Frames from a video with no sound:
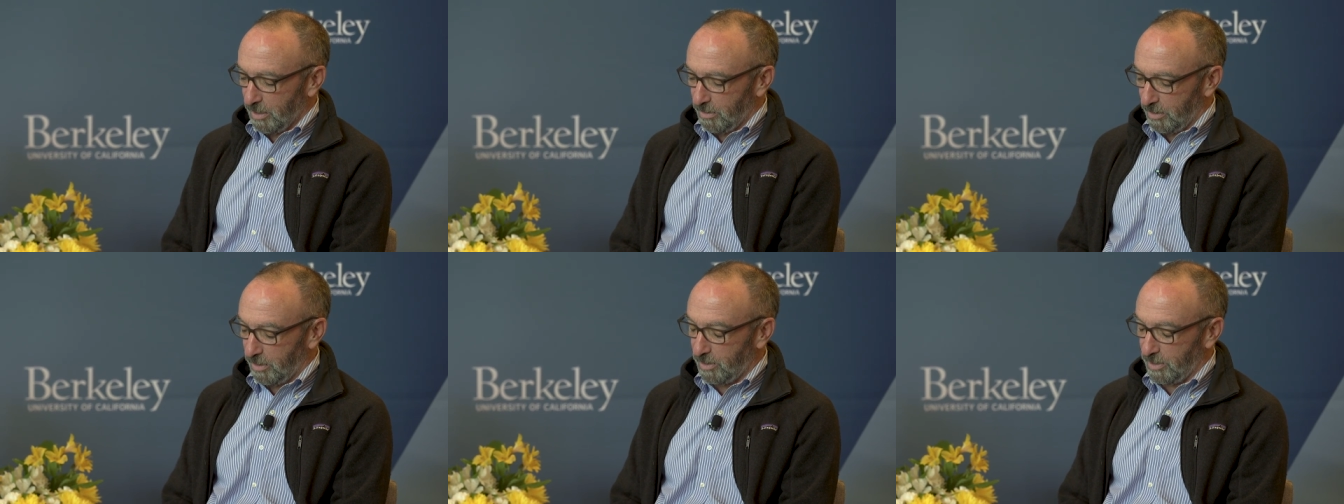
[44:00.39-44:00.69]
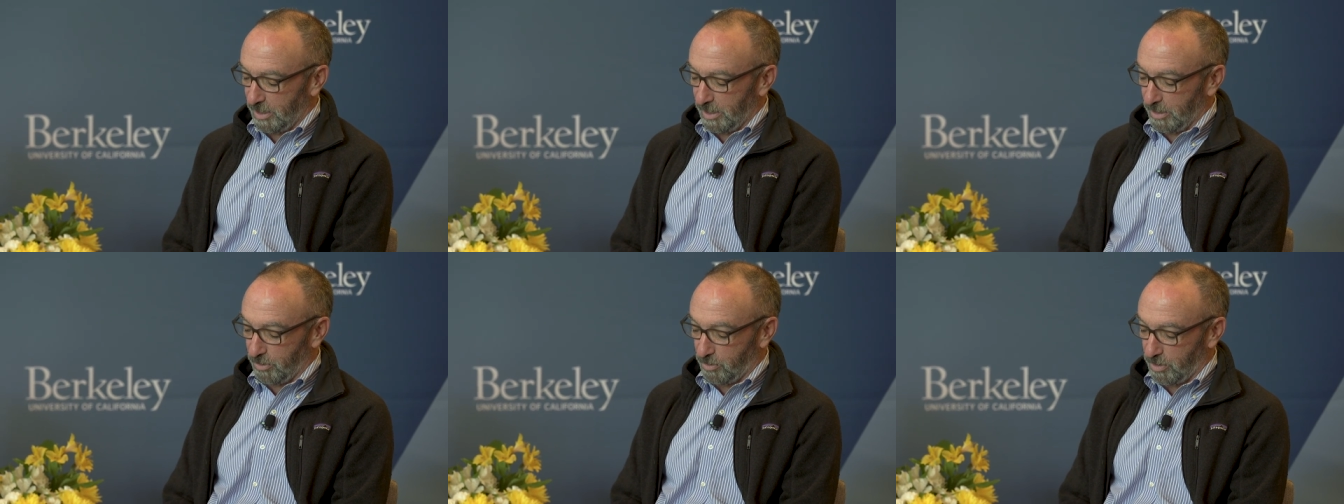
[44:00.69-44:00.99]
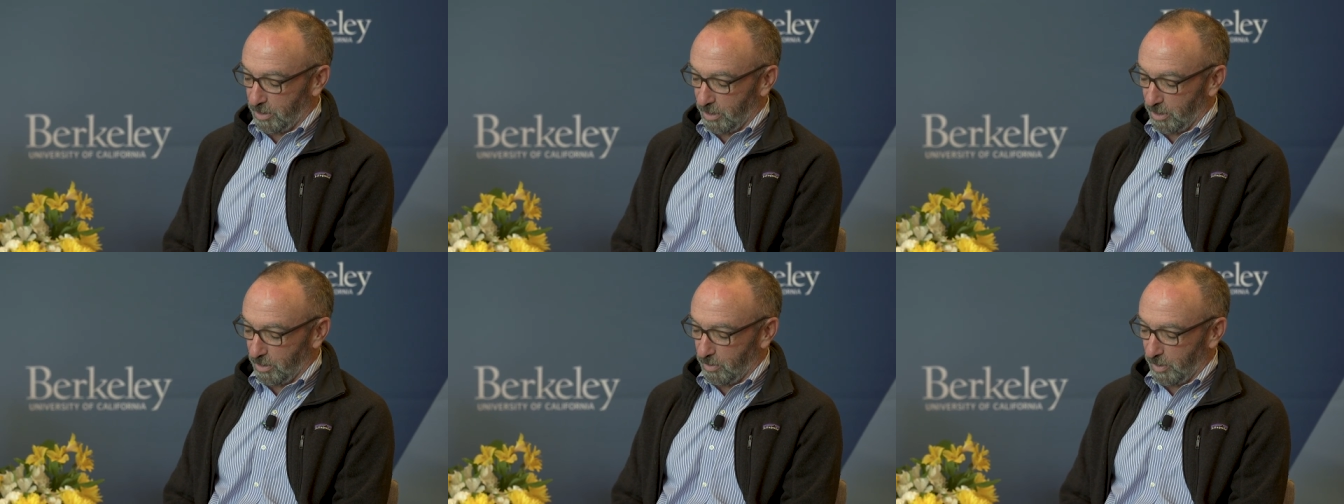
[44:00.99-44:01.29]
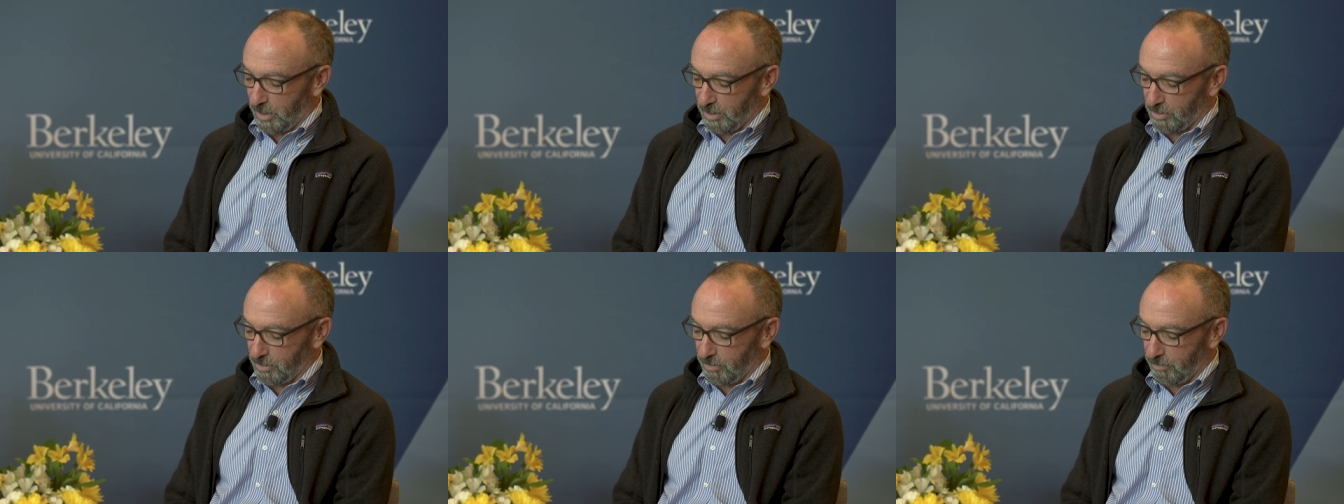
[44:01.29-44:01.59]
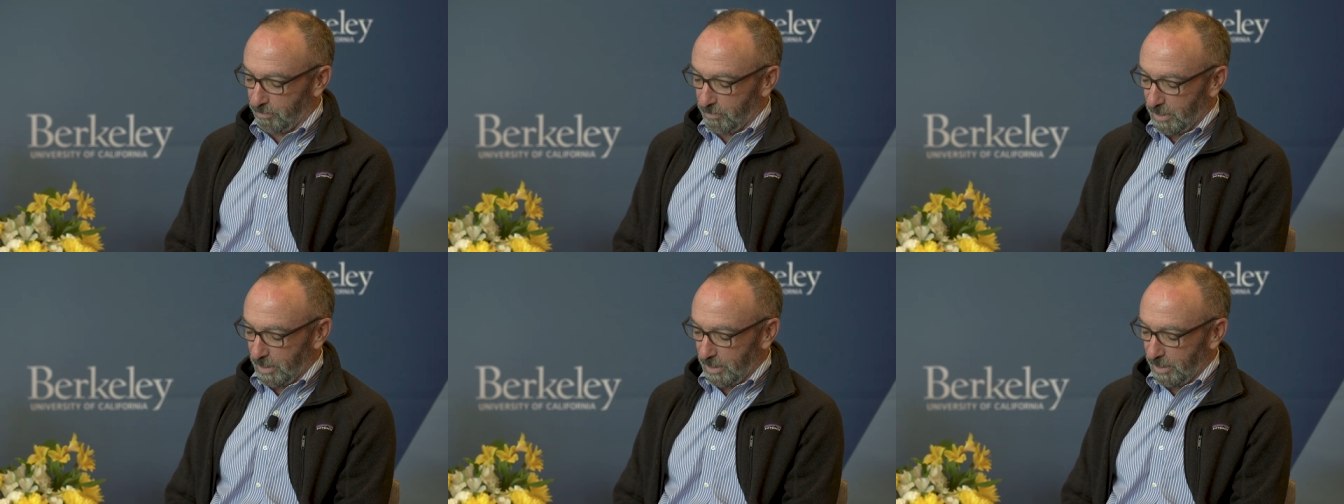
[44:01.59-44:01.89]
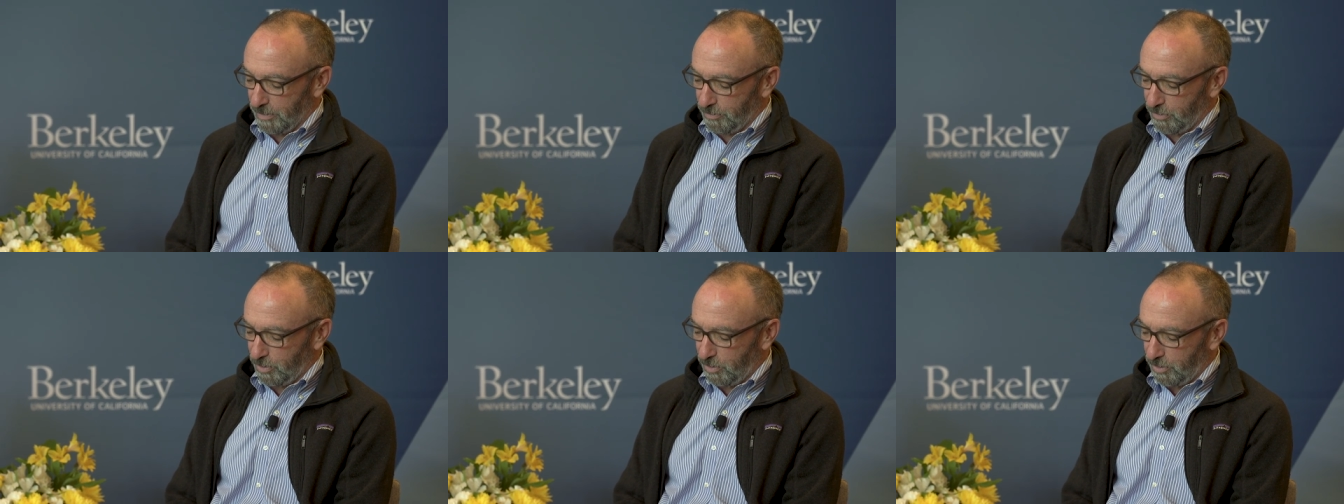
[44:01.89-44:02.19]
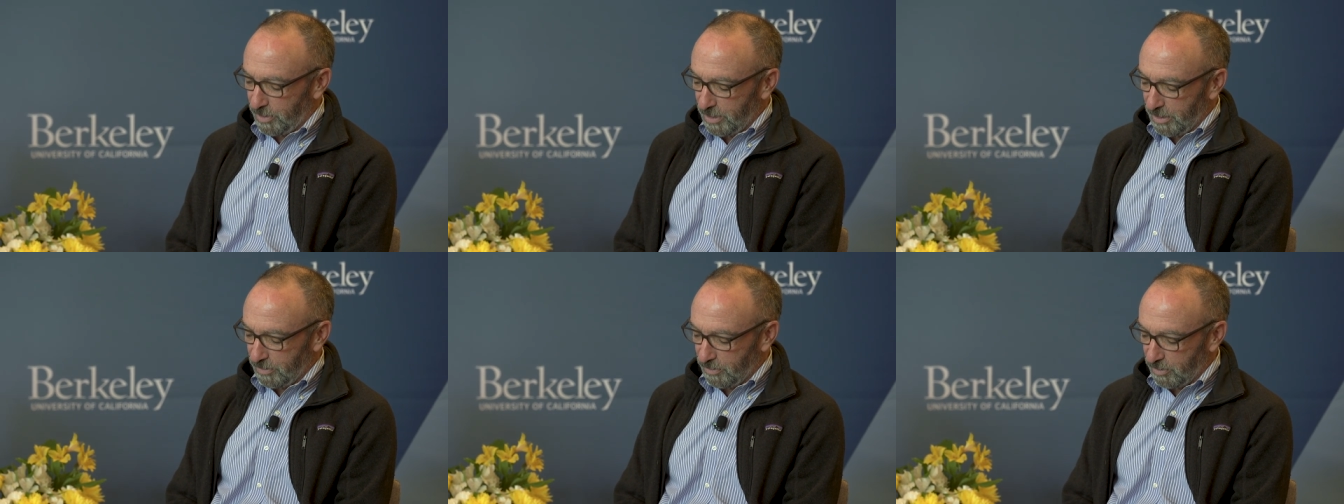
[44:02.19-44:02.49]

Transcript: This is an interesting question. Um, do you think